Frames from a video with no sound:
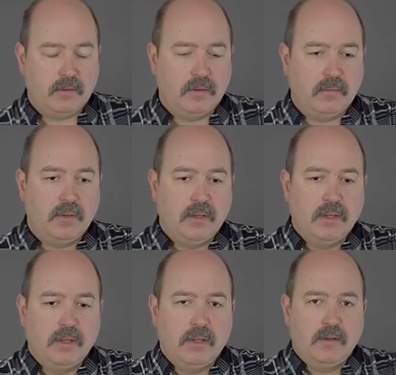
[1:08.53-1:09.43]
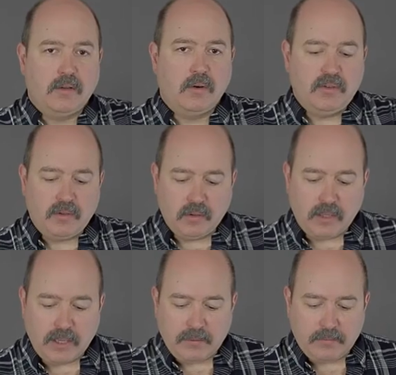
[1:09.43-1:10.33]
So it's always
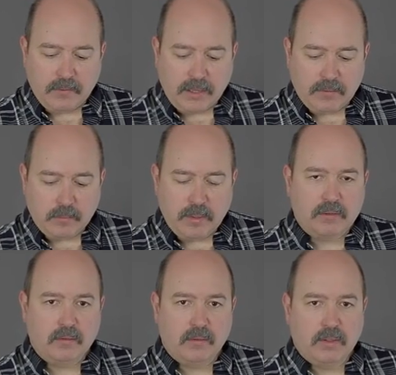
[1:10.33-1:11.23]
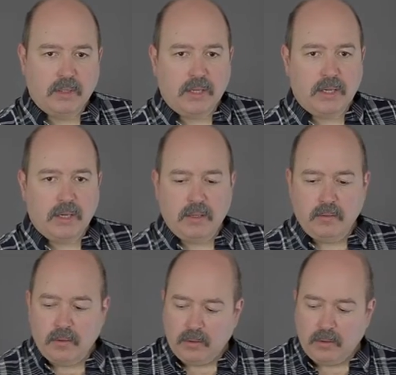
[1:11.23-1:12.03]
good to have a mixer in line.